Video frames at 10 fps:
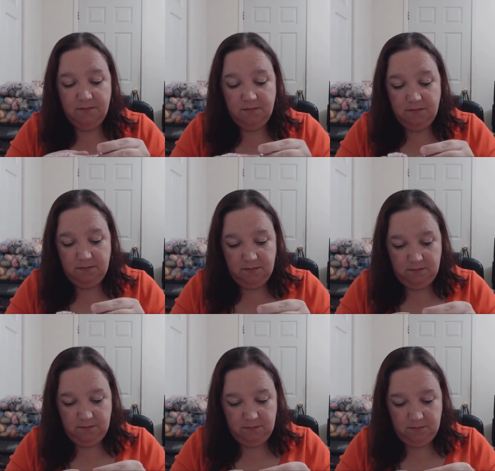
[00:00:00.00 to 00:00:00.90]

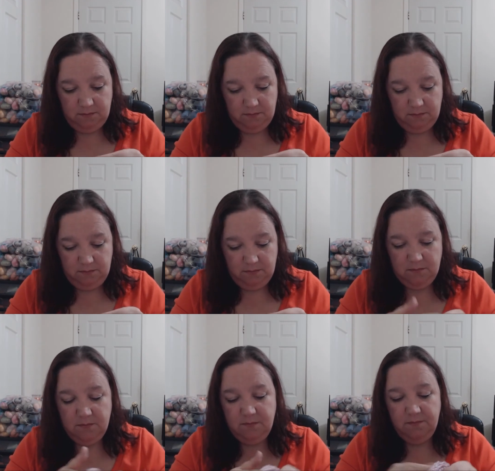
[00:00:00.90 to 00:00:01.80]

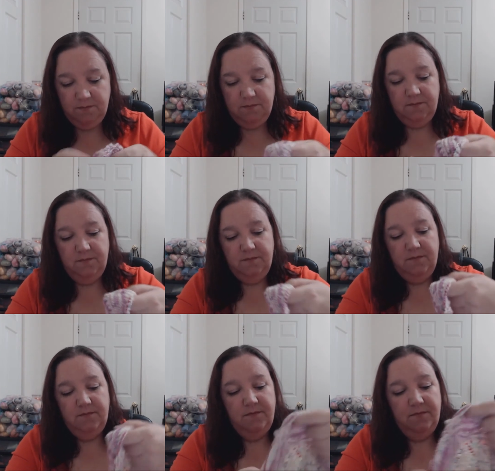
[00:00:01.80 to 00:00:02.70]

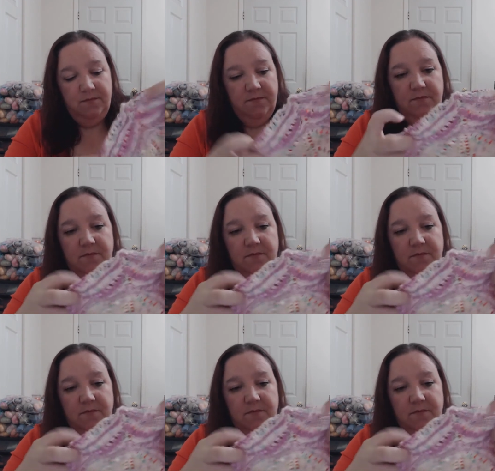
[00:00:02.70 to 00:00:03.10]
No one is speaking in this clip.